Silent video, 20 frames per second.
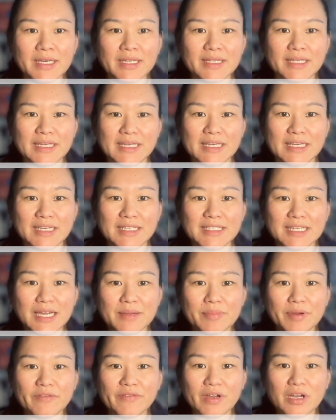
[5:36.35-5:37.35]
The ink
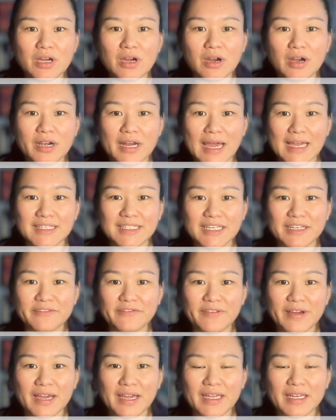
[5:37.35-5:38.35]
type of a card
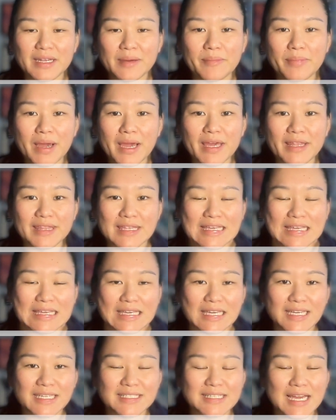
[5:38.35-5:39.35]
identified by the
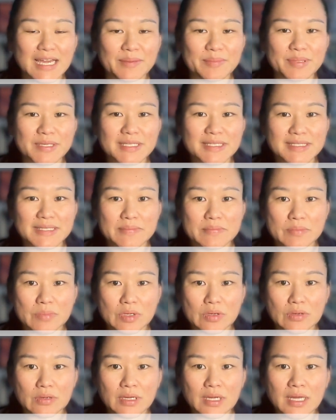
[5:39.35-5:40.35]
ink type
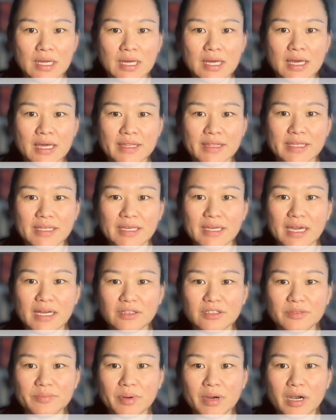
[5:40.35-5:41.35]
symbol. The
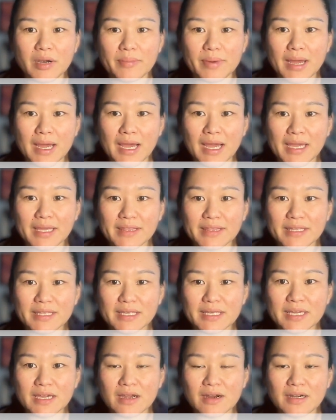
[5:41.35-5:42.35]
colored bar behind
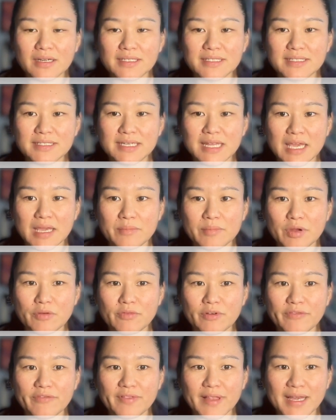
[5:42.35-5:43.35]
the card's name
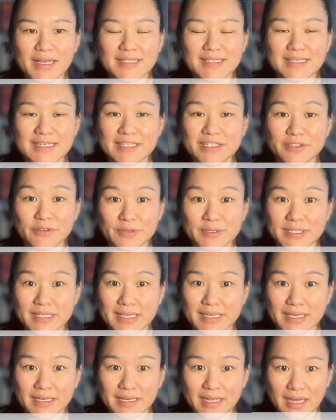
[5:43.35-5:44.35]
reflects the
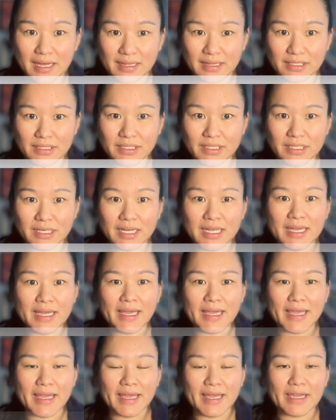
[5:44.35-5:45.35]
associated color.
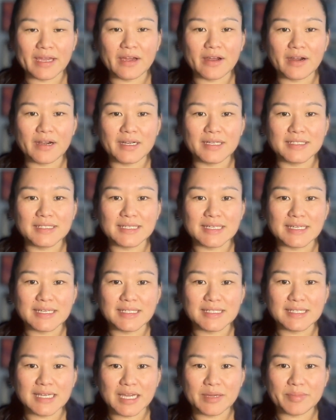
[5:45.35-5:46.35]
A card's
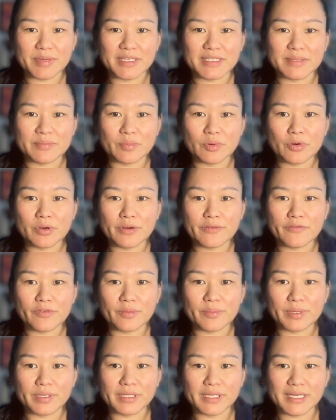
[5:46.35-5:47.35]
ink type is important for
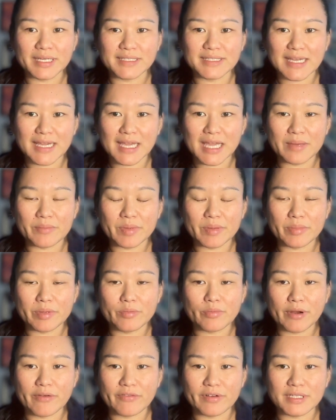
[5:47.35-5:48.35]
building a deck and may be
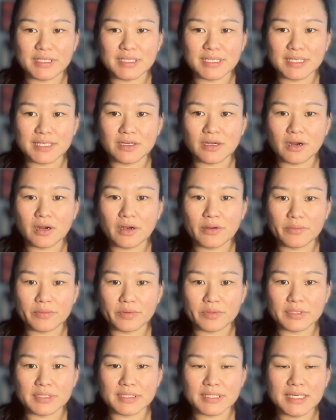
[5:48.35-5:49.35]
referenced in card
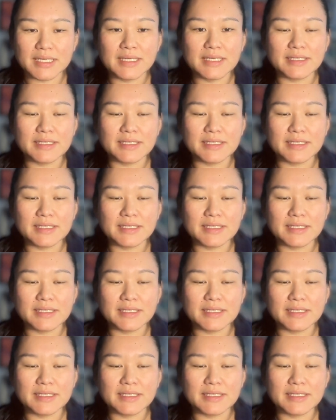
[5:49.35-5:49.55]
rules.